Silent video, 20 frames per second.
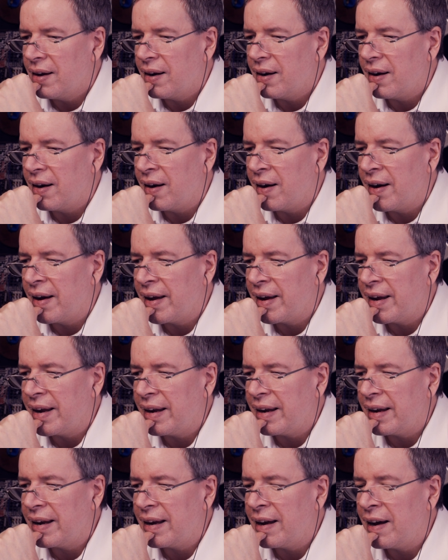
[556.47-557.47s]

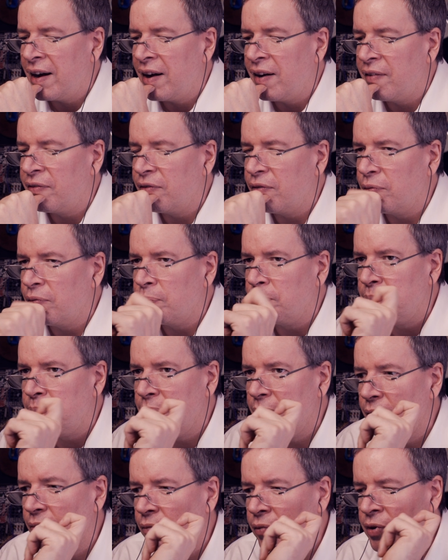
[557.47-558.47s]
I have
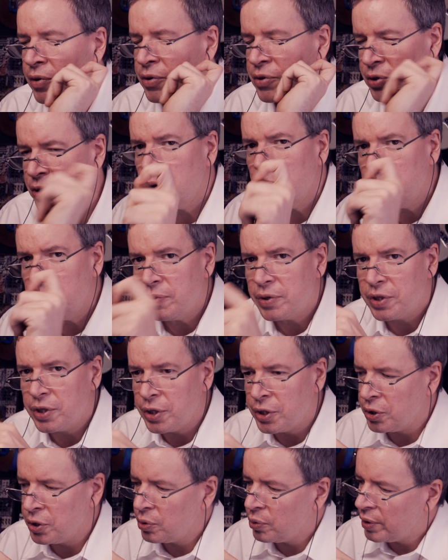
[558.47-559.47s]
resumed
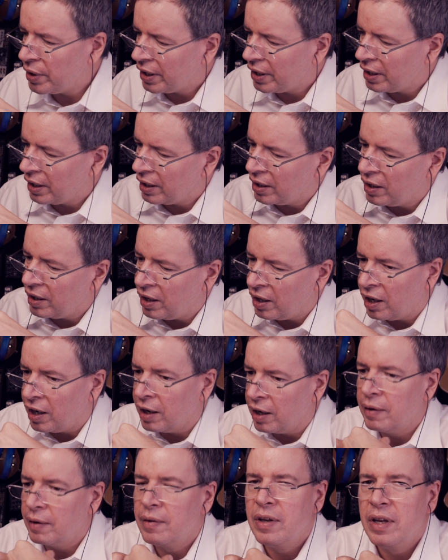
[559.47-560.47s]
doing
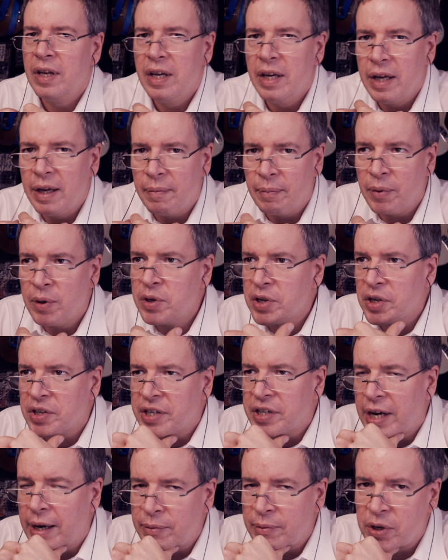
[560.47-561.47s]
uh, music
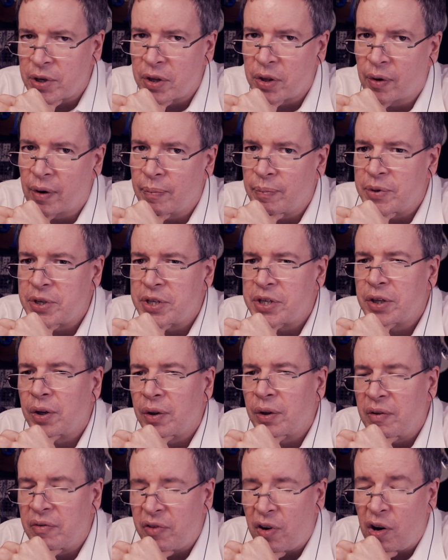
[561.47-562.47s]
jams, although I'm
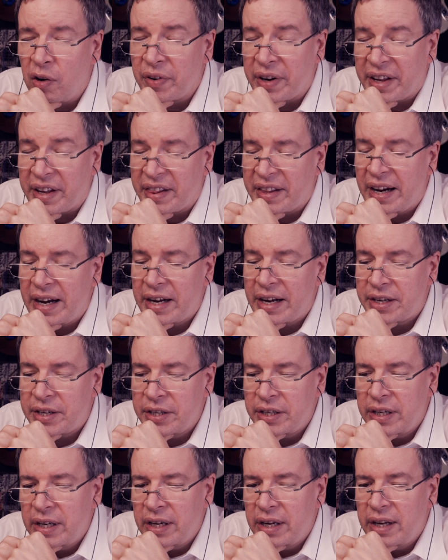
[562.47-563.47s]
still evolving that,
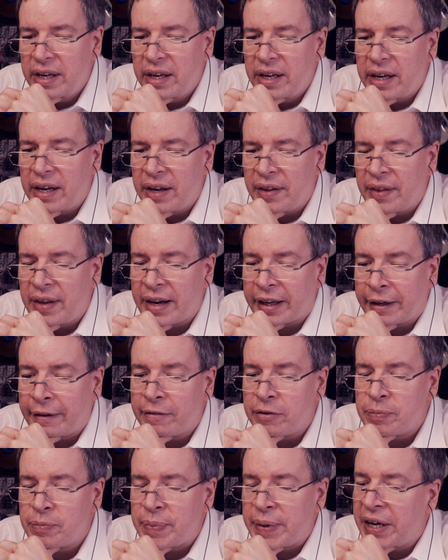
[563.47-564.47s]
and that
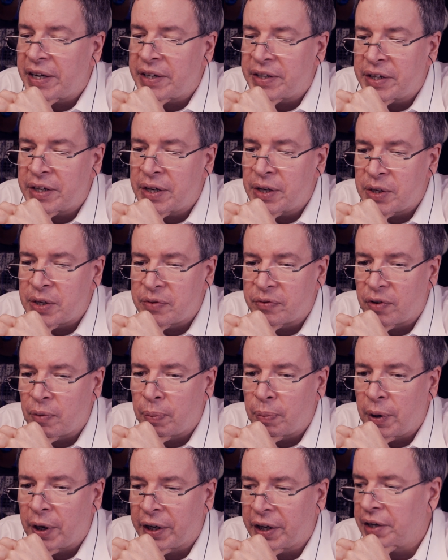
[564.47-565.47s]
gives me ideas for
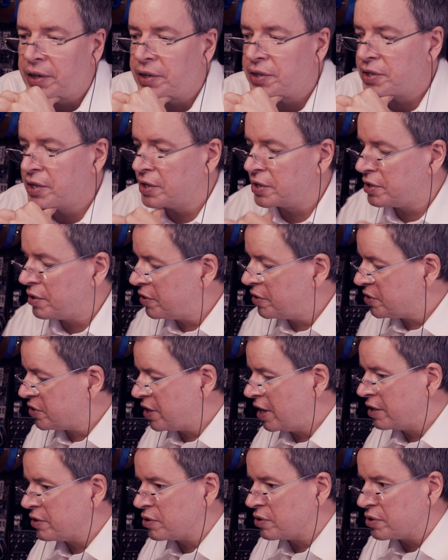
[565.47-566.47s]
plugins and
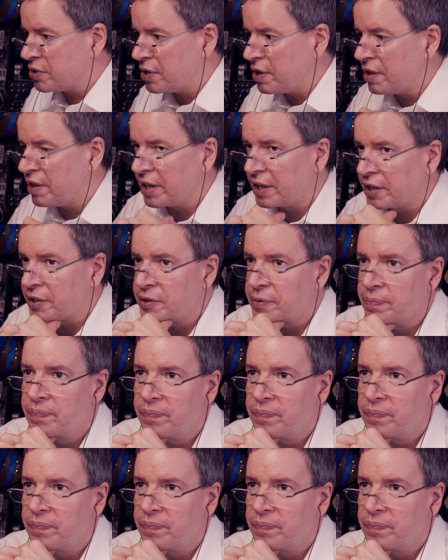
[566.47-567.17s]
synthesizers and things.